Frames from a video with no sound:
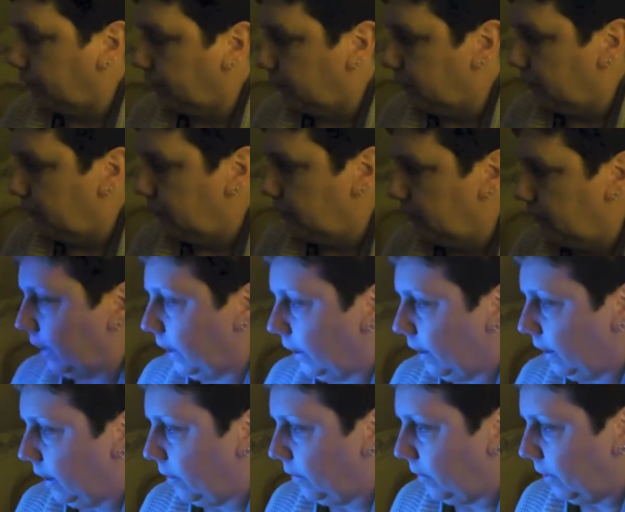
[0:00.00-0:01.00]
Okay,
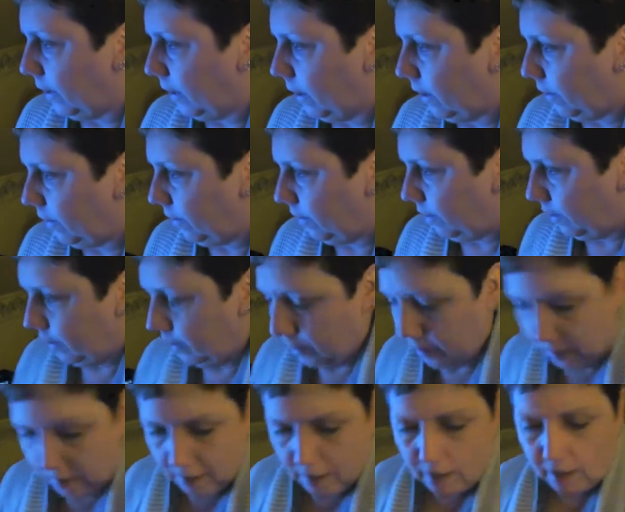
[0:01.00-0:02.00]
there we go.
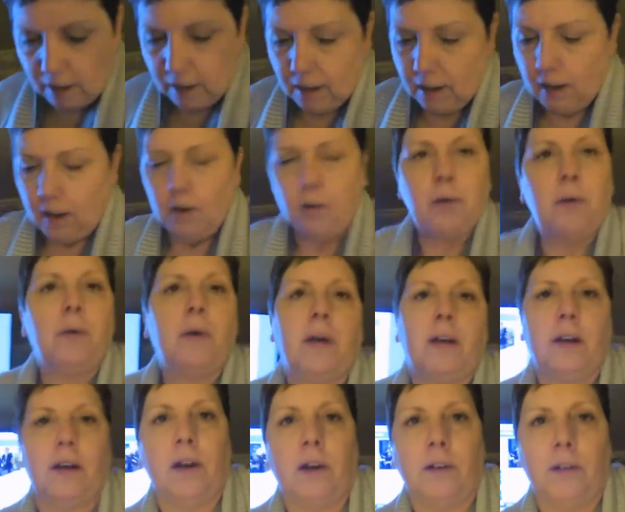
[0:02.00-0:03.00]
We were
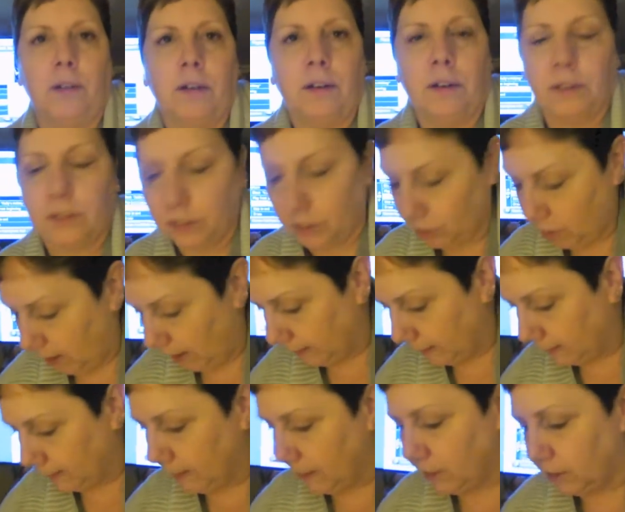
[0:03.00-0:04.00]
going to go try
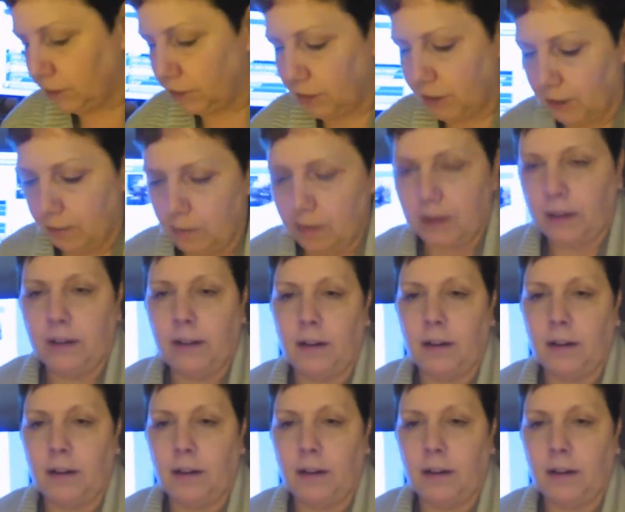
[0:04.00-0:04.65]
and see the tree, but